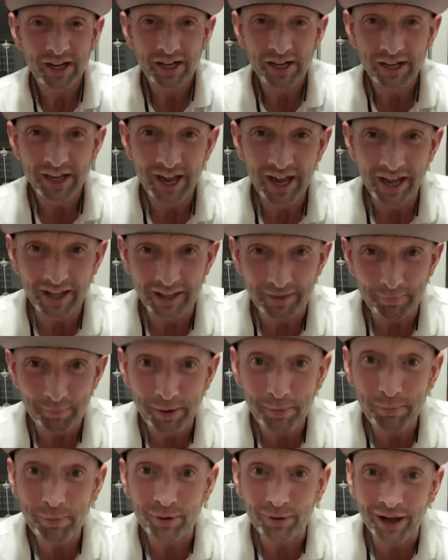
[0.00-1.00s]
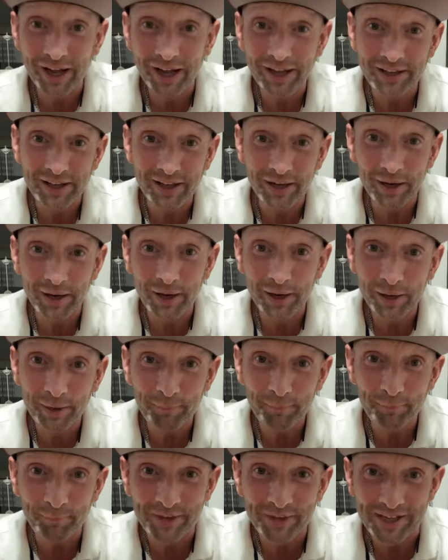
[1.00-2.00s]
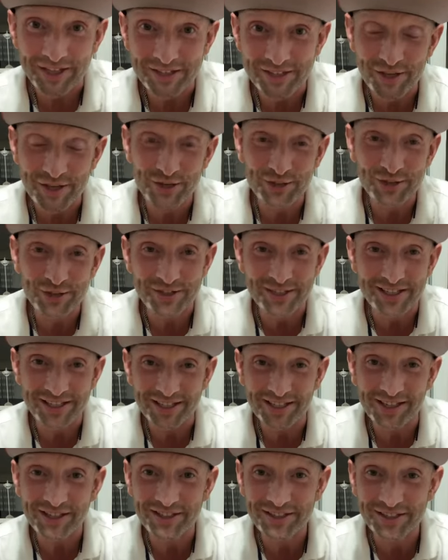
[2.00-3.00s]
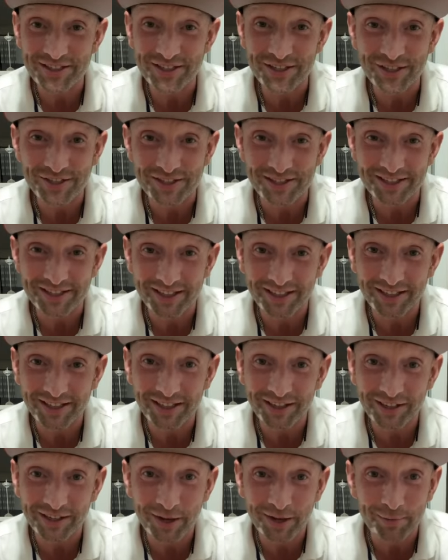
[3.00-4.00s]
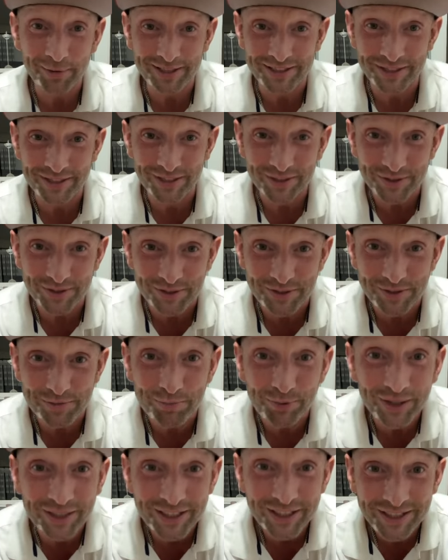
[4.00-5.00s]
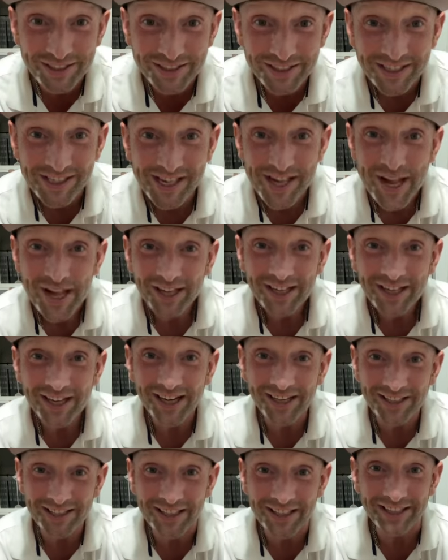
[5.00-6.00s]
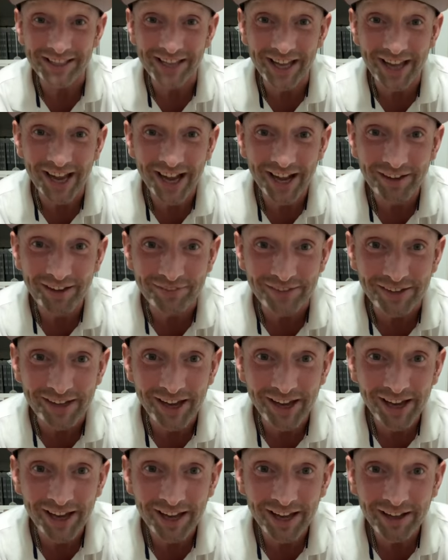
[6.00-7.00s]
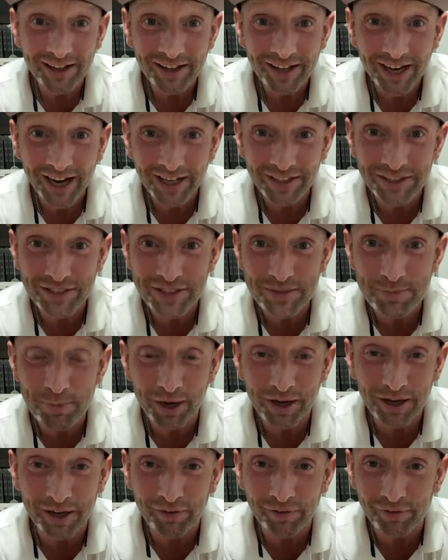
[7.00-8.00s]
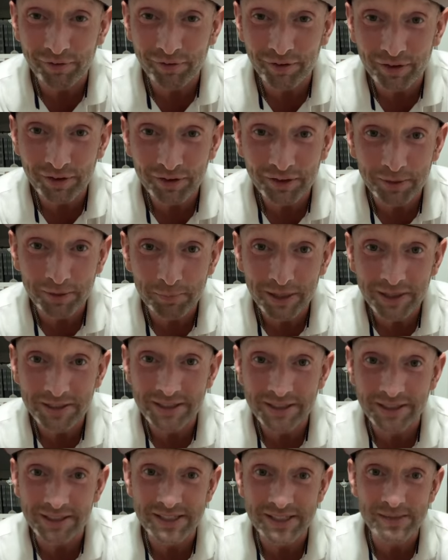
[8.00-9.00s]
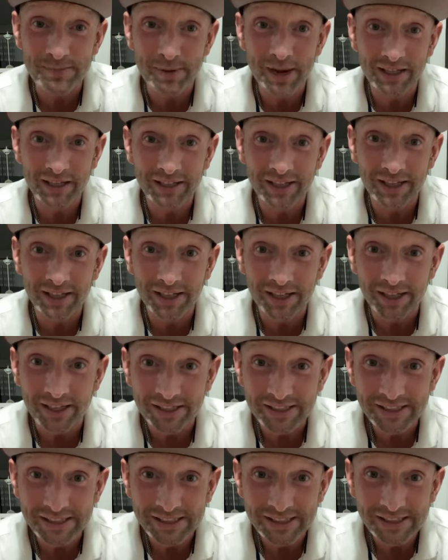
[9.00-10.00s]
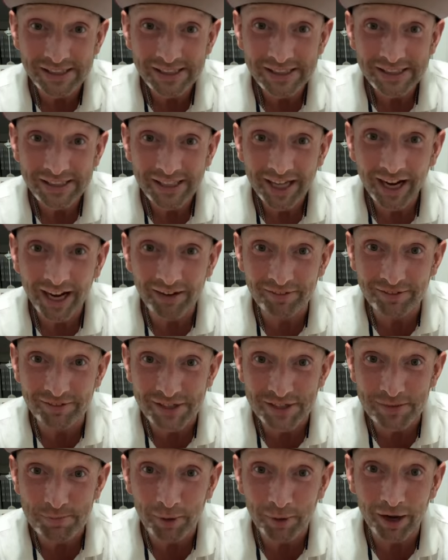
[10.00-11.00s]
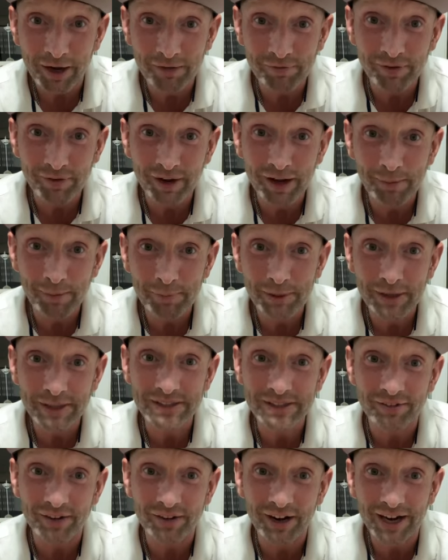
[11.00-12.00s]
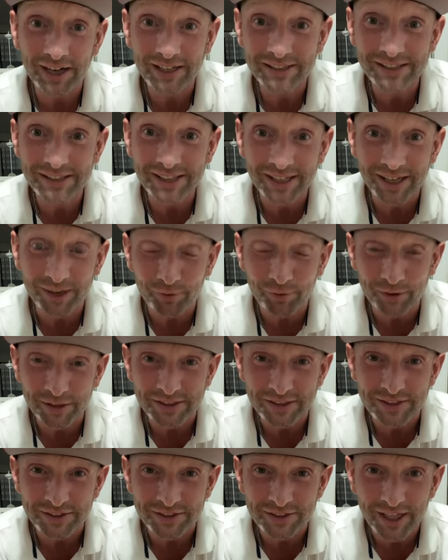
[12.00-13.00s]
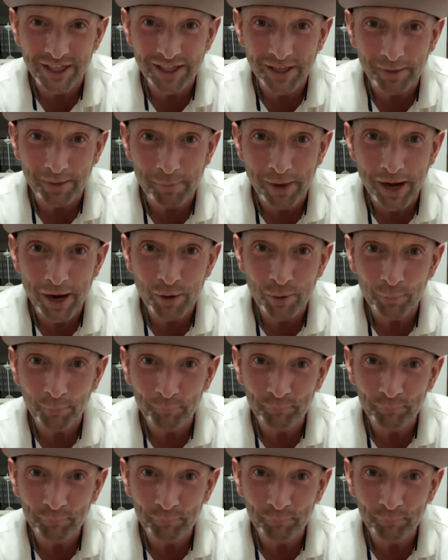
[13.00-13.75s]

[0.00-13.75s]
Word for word: yeah, the people had the um, excuses, excuses and their dumb excuses. Please, kind of like they have today. I just bought a field and must inspect it. I've just bought five pairs of oxen and I want to try them out.